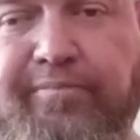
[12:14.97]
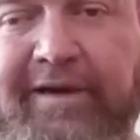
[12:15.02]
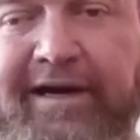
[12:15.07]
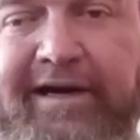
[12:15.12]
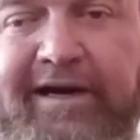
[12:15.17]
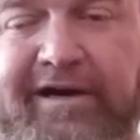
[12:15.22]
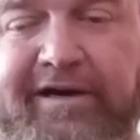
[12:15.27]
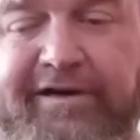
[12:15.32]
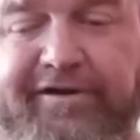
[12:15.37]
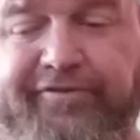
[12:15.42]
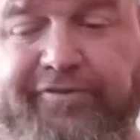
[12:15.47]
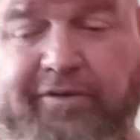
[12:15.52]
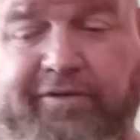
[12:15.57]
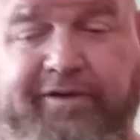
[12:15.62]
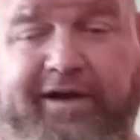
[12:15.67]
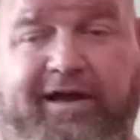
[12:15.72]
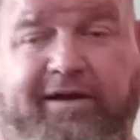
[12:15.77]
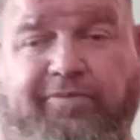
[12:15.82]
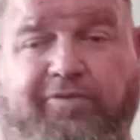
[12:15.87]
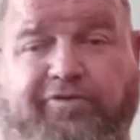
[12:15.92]
but I carry this.
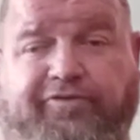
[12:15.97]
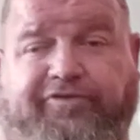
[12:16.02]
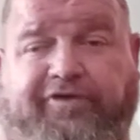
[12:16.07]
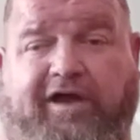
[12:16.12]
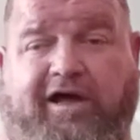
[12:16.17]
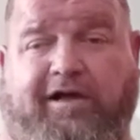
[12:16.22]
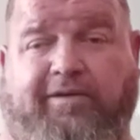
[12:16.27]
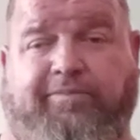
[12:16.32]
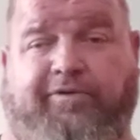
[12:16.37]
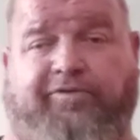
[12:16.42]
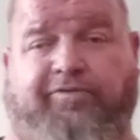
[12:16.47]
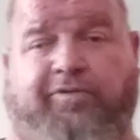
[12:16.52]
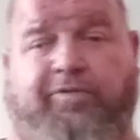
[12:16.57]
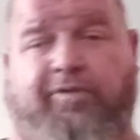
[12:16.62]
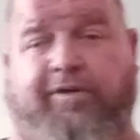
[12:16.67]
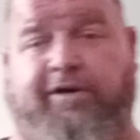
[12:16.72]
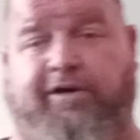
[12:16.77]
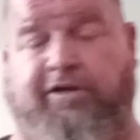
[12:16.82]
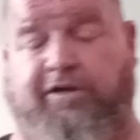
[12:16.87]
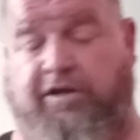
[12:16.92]
Okay, I'm going to stop because
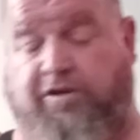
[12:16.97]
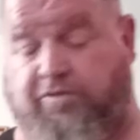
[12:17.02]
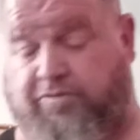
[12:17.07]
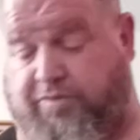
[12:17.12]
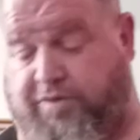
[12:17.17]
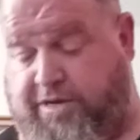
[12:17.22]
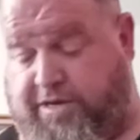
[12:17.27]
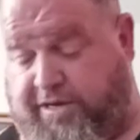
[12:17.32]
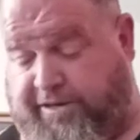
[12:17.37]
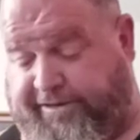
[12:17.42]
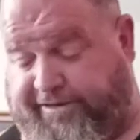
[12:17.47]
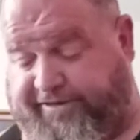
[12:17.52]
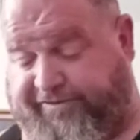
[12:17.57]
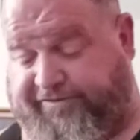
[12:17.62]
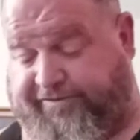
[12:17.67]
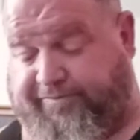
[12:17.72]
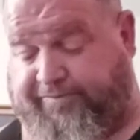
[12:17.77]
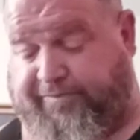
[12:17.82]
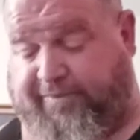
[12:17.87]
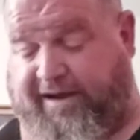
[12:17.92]
we're running long.
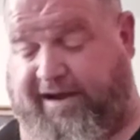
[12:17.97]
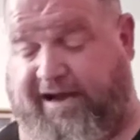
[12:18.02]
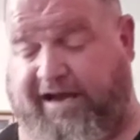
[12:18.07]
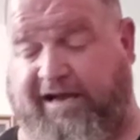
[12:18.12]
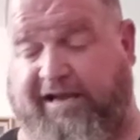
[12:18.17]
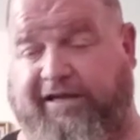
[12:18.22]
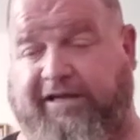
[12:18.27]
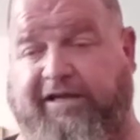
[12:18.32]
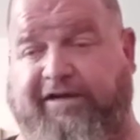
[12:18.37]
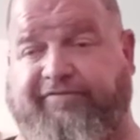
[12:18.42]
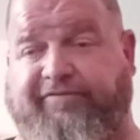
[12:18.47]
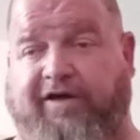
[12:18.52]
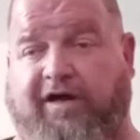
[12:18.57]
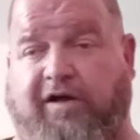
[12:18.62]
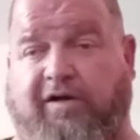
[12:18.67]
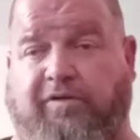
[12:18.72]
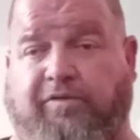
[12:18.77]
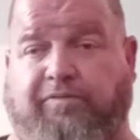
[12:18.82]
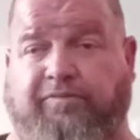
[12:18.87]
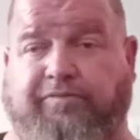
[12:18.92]
Listen, I love
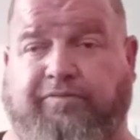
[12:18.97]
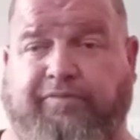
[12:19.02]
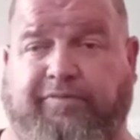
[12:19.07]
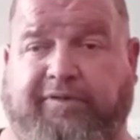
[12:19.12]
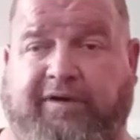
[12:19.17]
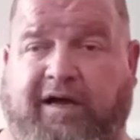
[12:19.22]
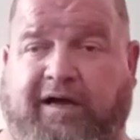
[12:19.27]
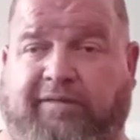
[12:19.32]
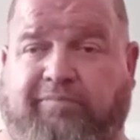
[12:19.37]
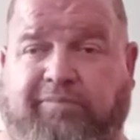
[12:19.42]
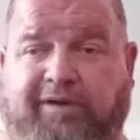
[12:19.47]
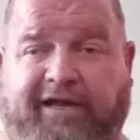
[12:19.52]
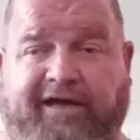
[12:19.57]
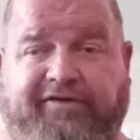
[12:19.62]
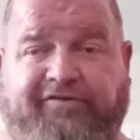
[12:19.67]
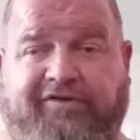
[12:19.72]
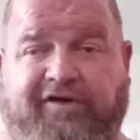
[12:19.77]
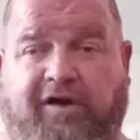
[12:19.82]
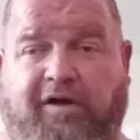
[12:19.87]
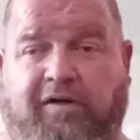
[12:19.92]
y'all. God
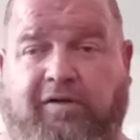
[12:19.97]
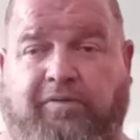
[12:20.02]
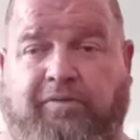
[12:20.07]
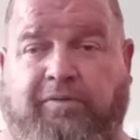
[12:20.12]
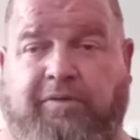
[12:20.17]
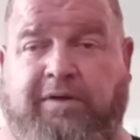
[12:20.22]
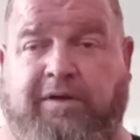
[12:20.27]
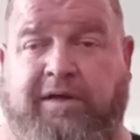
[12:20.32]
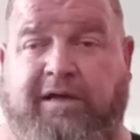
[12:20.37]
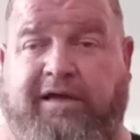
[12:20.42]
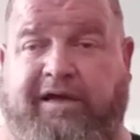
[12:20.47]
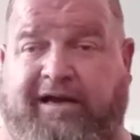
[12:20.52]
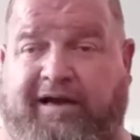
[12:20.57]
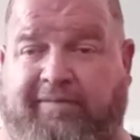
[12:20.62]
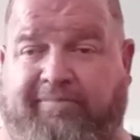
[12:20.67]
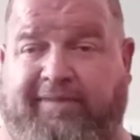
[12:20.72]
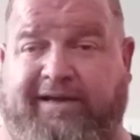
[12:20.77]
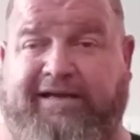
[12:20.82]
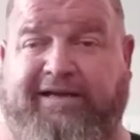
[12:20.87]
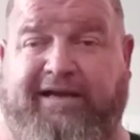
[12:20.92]
bless y'all. And
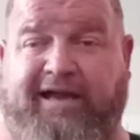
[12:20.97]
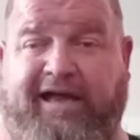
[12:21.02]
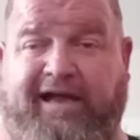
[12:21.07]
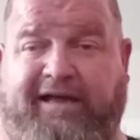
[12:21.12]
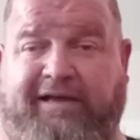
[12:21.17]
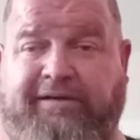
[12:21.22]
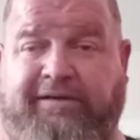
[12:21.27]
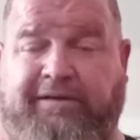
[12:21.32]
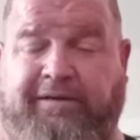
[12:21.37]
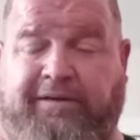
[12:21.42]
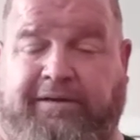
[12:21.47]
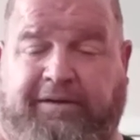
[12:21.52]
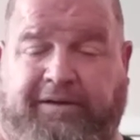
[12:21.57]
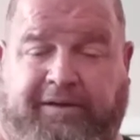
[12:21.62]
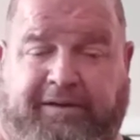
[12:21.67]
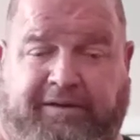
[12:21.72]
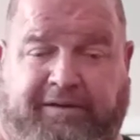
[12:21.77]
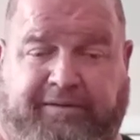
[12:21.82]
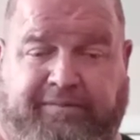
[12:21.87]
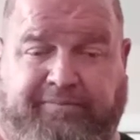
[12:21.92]
I mean that.
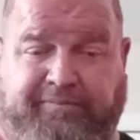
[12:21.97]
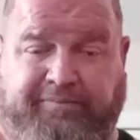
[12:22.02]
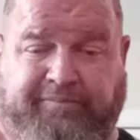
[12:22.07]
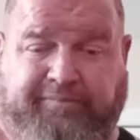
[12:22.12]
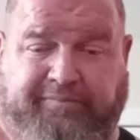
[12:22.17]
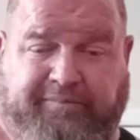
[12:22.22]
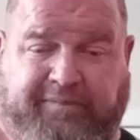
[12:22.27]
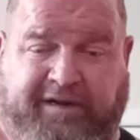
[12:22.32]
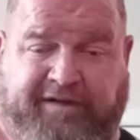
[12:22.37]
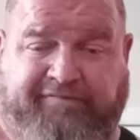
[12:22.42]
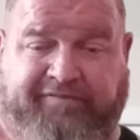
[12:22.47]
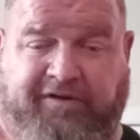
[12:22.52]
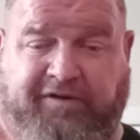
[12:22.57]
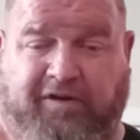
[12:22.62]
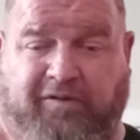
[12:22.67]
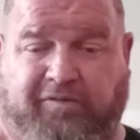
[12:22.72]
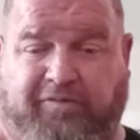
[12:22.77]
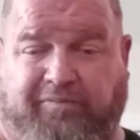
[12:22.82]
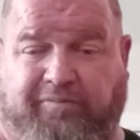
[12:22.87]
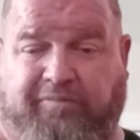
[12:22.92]
Um, if
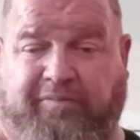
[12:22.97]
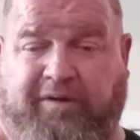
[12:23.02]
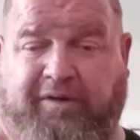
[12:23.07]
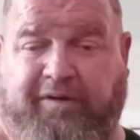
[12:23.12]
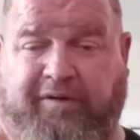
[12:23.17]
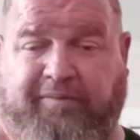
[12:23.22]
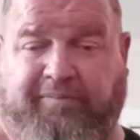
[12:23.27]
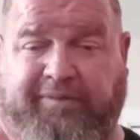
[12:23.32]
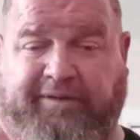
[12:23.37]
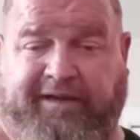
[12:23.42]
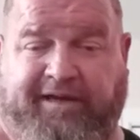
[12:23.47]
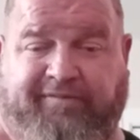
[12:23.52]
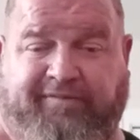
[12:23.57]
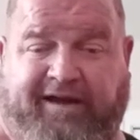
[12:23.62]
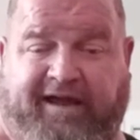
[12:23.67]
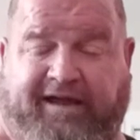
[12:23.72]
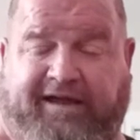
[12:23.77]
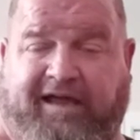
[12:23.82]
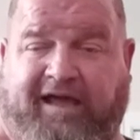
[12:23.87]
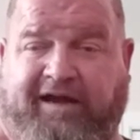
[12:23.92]
you don't uh, believe
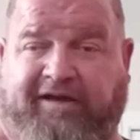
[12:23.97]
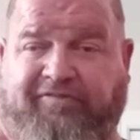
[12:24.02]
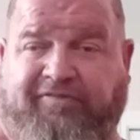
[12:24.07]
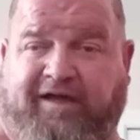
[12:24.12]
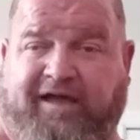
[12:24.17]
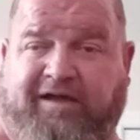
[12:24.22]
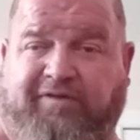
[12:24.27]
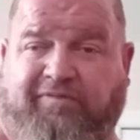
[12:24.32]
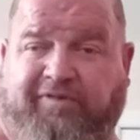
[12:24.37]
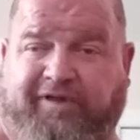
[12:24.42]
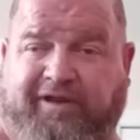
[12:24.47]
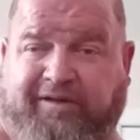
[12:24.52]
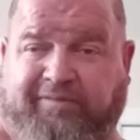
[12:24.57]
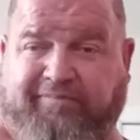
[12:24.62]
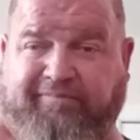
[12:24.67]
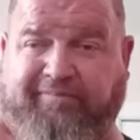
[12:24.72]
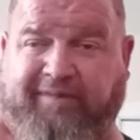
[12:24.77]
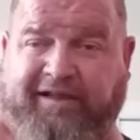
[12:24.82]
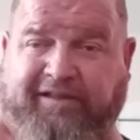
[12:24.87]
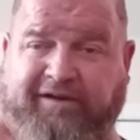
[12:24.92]
in that kind of thing, well,
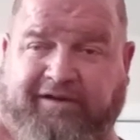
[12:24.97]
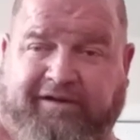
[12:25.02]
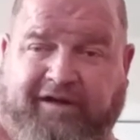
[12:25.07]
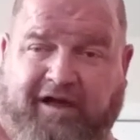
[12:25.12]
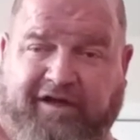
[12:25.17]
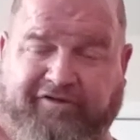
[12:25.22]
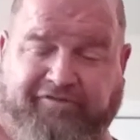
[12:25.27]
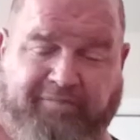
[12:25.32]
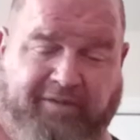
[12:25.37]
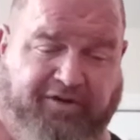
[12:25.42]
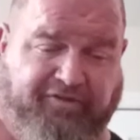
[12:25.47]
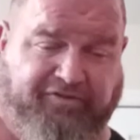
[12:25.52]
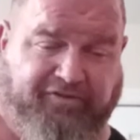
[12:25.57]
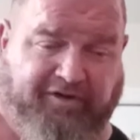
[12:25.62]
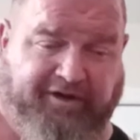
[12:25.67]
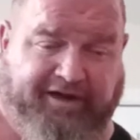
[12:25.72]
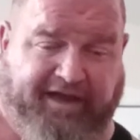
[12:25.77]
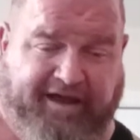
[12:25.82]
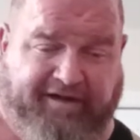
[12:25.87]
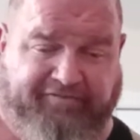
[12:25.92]
then may the cosmos
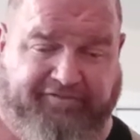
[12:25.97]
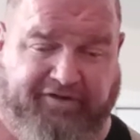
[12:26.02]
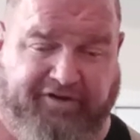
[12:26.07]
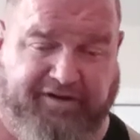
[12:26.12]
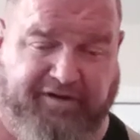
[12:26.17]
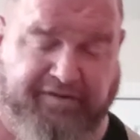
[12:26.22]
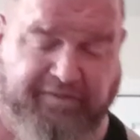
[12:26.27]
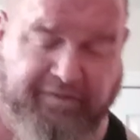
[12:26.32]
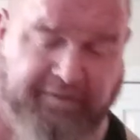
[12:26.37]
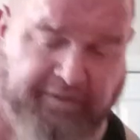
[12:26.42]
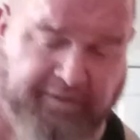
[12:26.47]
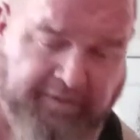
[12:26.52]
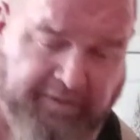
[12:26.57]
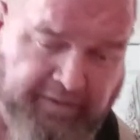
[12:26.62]
look after you.